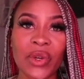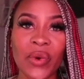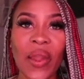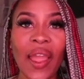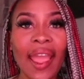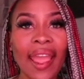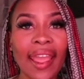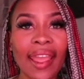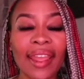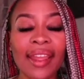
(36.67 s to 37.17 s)

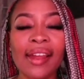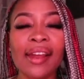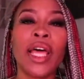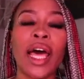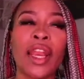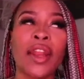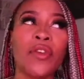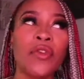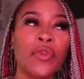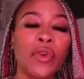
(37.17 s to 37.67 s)
okay? A
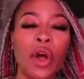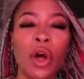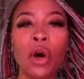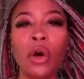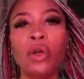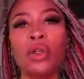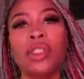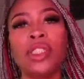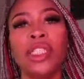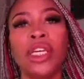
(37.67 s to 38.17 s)
lot of
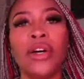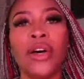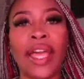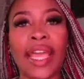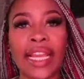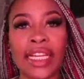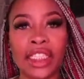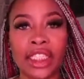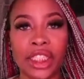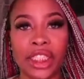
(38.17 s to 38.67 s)
wholesale
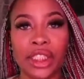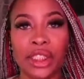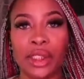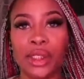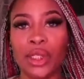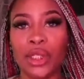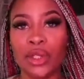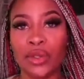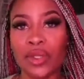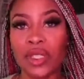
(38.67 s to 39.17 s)
agents
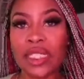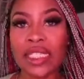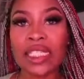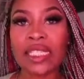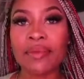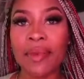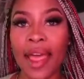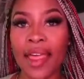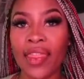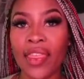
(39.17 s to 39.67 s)
use this
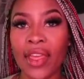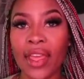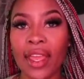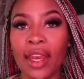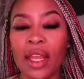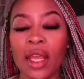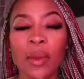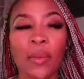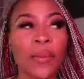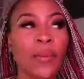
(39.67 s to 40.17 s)

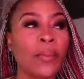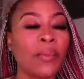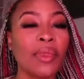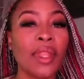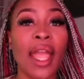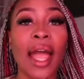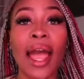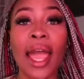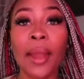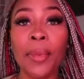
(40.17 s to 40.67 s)
method.
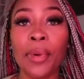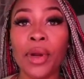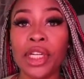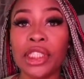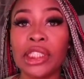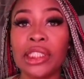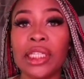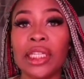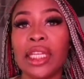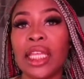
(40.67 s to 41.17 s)
I
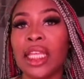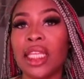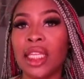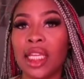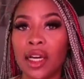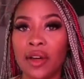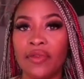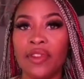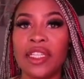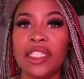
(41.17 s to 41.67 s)
personally
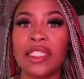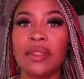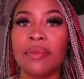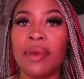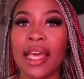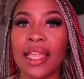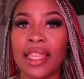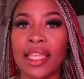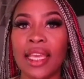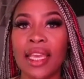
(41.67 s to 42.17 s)
love this
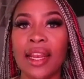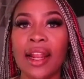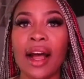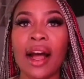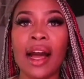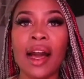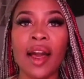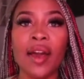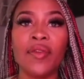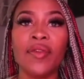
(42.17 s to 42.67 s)
method.
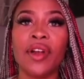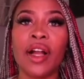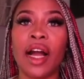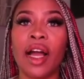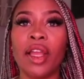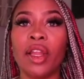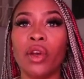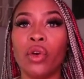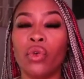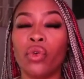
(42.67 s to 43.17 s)
I've
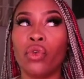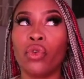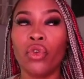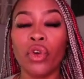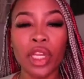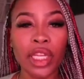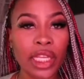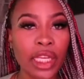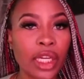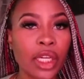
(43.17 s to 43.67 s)
gotten
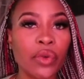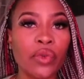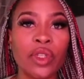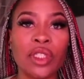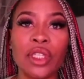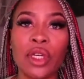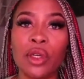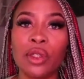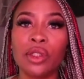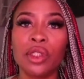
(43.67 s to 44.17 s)
really good
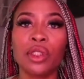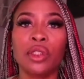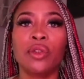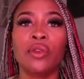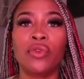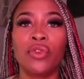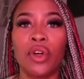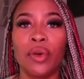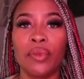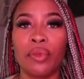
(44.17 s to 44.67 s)
results
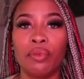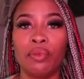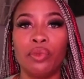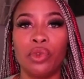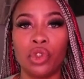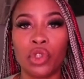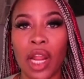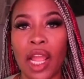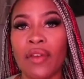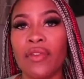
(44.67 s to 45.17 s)
from
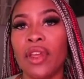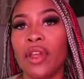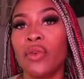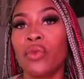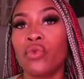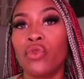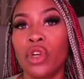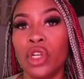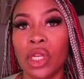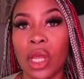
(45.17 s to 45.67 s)
driving
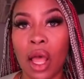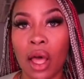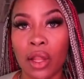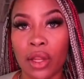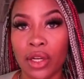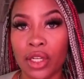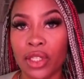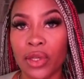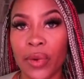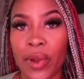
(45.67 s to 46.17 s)
for
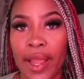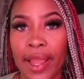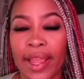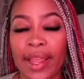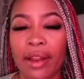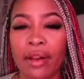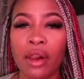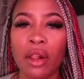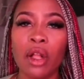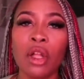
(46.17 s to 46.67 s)
dollars,
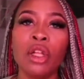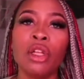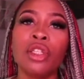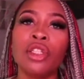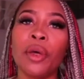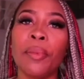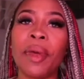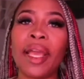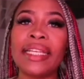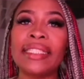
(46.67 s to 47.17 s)
okay?
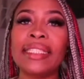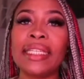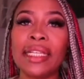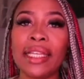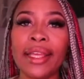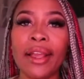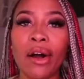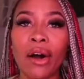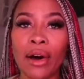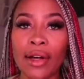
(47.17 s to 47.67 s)
So
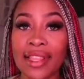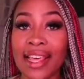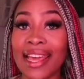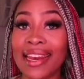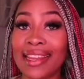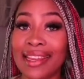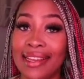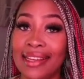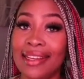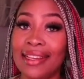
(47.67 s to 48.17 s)
basically all
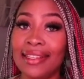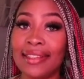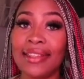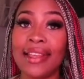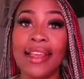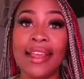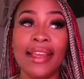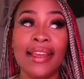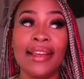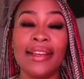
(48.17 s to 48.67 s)
that
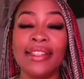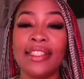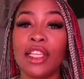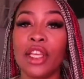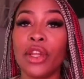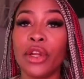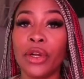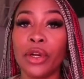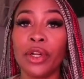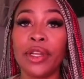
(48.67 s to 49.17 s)
is
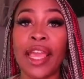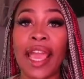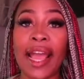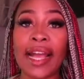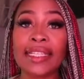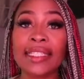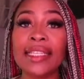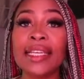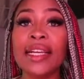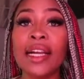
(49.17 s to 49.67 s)
you're
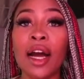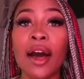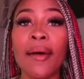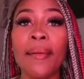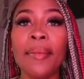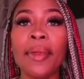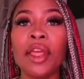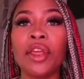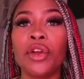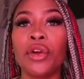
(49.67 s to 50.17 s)
gassing
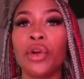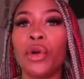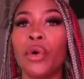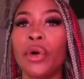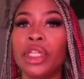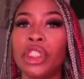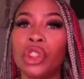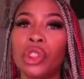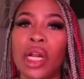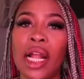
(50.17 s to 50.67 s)
up and you're
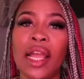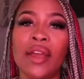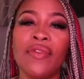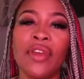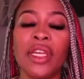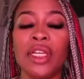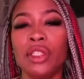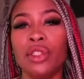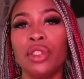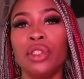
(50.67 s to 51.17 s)
going
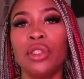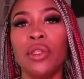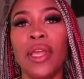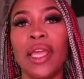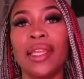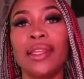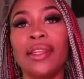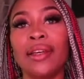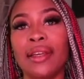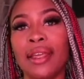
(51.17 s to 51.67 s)
driving
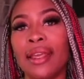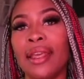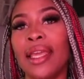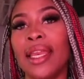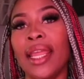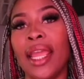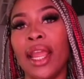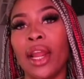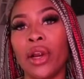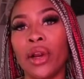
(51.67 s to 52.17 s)
and looking
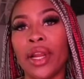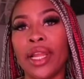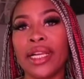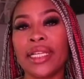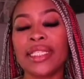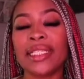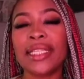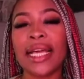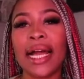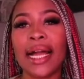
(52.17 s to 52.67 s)
in
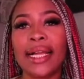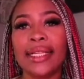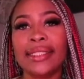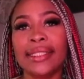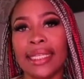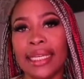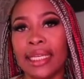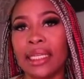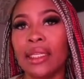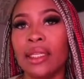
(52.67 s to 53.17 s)
areas that
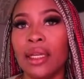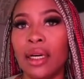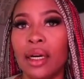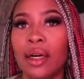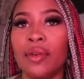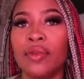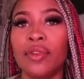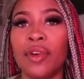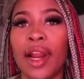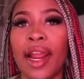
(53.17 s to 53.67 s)
need
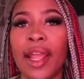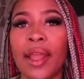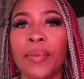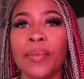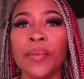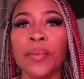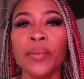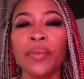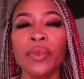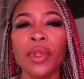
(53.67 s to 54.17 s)
love, right?
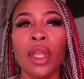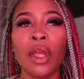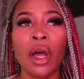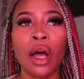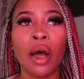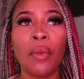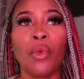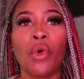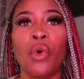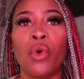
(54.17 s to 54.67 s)

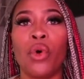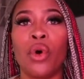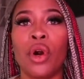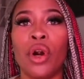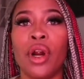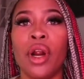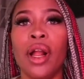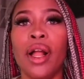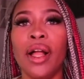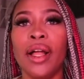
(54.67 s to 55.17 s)

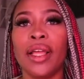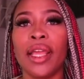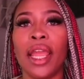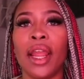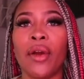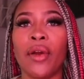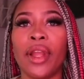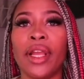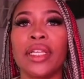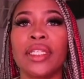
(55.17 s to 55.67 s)
Or
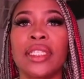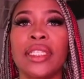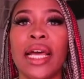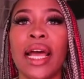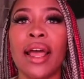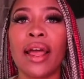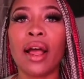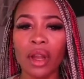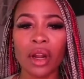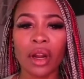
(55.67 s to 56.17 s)
areas
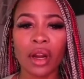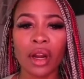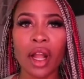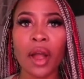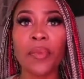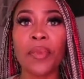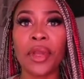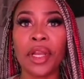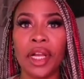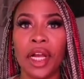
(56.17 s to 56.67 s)
that are
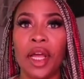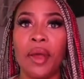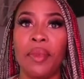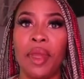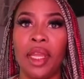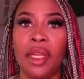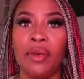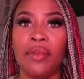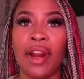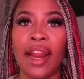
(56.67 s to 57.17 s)
up and
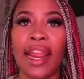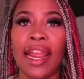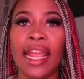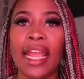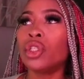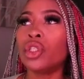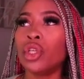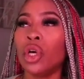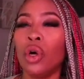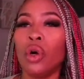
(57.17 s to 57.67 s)
coming,
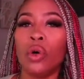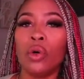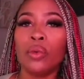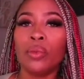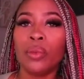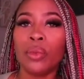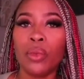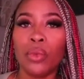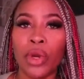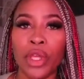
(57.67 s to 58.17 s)
right?
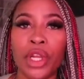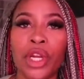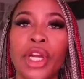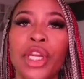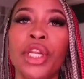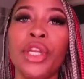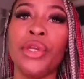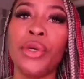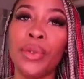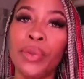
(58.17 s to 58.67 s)
So what you're
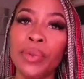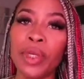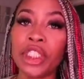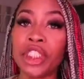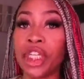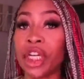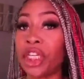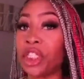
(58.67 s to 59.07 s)
gonna do is you're